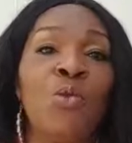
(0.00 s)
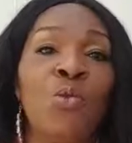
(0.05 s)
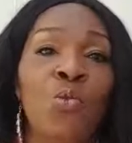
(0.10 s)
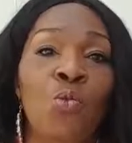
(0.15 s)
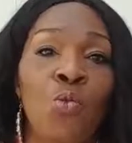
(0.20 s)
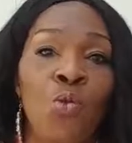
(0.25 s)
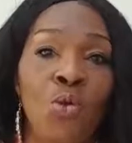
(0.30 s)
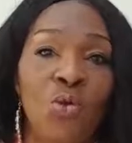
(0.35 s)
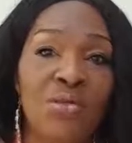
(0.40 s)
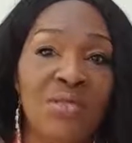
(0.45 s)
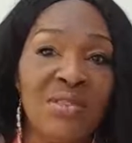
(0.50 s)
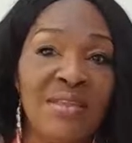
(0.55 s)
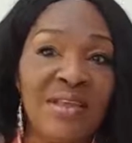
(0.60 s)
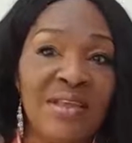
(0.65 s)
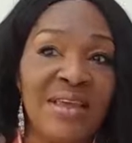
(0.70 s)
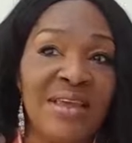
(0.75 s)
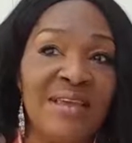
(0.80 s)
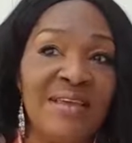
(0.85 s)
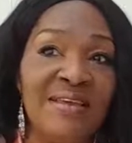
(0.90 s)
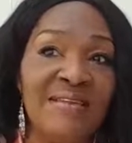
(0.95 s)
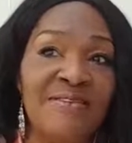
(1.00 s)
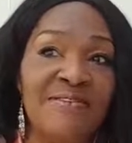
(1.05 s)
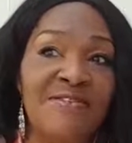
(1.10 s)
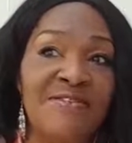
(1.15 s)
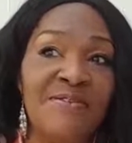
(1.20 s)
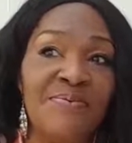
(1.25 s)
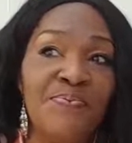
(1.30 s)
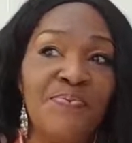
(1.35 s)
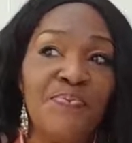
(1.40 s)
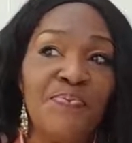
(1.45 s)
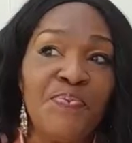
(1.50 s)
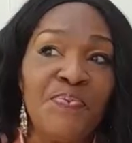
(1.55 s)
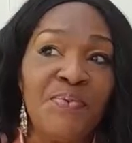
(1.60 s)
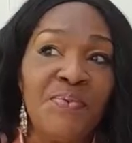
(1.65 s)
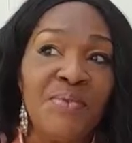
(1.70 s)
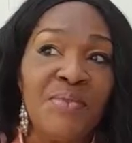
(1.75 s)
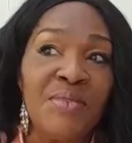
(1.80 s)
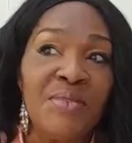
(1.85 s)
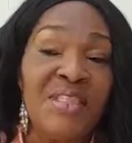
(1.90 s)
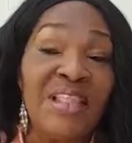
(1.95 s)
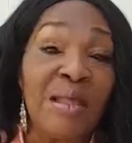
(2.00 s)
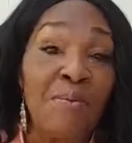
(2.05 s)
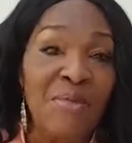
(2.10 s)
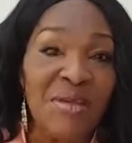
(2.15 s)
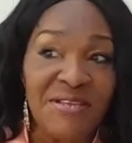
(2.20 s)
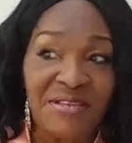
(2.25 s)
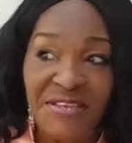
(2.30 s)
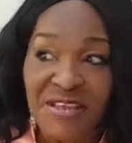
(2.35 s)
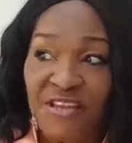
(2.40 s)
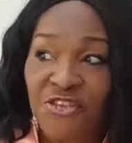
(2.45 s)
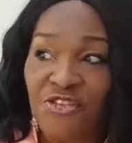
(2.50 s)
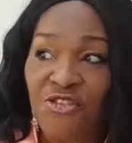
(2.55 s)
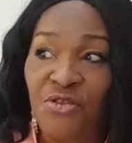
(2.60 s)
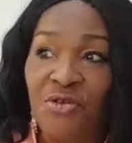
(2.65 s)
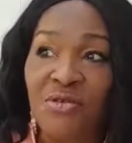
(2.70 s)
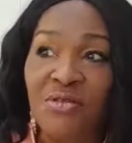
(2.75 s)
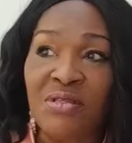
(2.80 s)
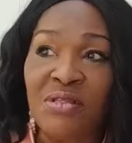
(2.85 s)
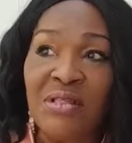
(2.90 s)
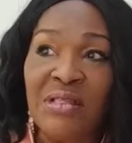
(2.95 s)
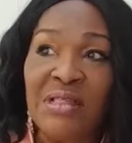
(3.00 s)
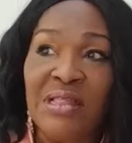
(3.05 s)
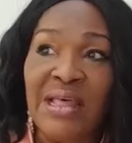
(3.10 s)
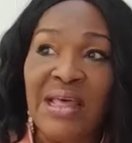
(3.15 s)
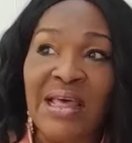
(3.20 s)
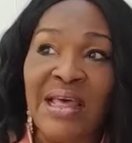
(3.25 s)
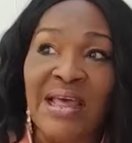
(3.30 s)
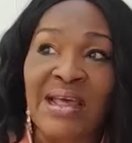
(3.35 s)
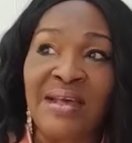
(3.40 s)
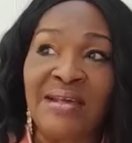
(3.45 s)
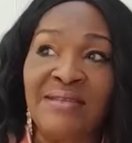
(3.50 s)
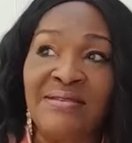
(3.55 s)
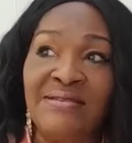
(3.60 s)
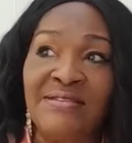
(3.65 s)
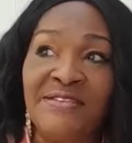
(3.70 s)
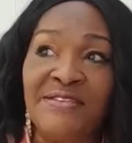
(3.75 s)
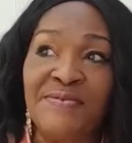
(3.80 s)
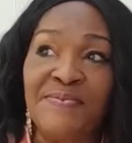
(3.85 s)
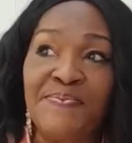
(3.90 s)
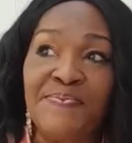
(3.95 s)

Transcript: One is lamentation and